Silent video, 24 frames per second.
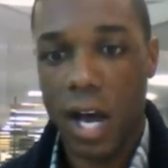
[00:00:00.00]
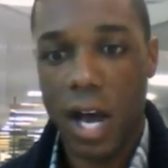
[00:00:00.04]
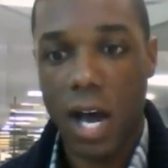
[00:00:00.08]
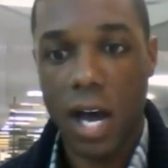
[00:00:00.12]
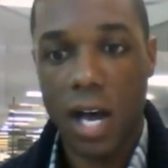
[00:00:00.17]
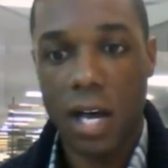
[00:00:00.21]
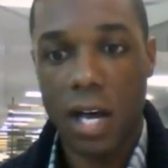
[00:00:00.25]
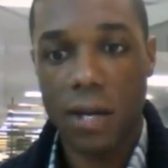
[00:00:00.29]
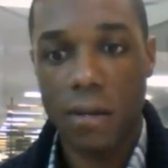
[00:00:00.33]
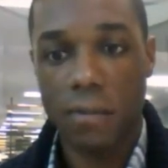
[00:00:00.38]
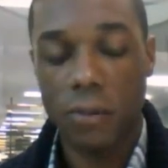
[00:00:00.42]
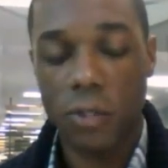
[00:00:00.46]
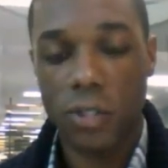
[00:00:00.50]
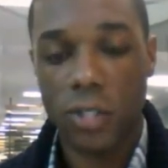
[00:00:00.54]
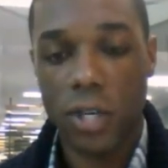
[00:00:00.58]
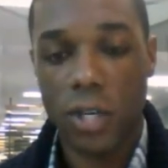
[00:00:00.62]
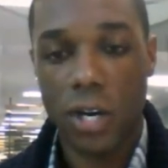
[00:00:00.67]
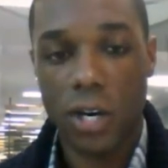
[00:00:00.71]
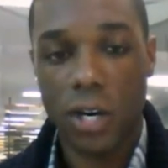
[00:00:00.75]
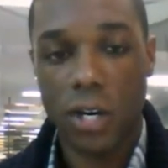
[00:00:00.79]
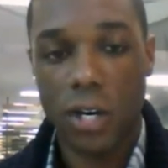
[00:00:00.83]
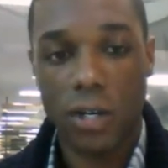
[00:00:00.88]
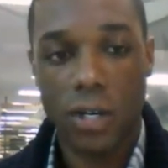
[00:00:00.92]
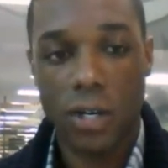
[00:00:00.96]
Um,
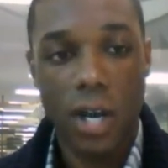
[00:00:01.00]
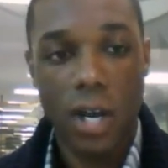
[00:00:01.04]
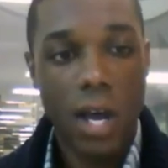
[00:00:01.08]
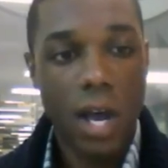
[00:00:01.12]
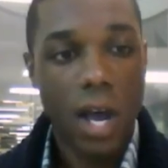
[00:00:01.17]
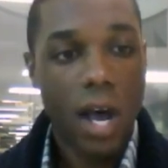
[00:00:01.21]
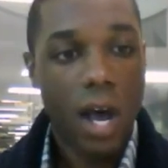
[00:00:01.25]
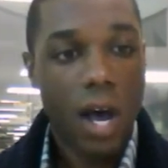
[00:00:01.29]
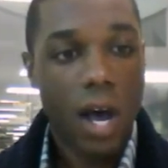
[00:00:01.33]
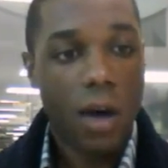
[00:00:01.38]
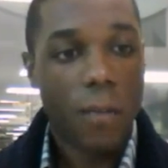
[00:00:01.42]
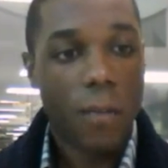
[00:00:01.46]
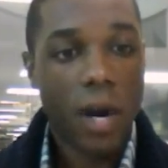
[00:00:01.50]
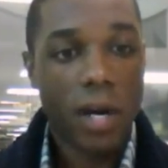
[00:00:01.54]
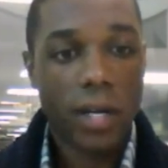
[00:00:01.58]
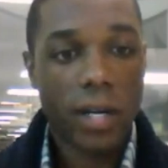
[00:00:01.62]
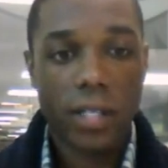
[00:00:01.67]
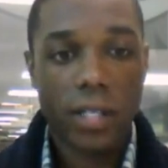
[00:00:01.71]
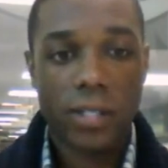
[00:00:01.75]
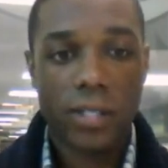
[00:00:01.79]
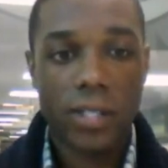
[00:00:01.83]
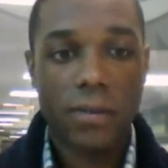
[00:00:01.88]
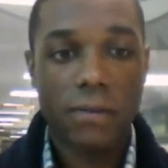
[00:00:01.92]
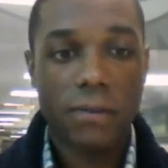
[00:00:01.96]
so
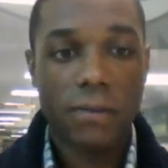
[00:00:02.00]
Marcus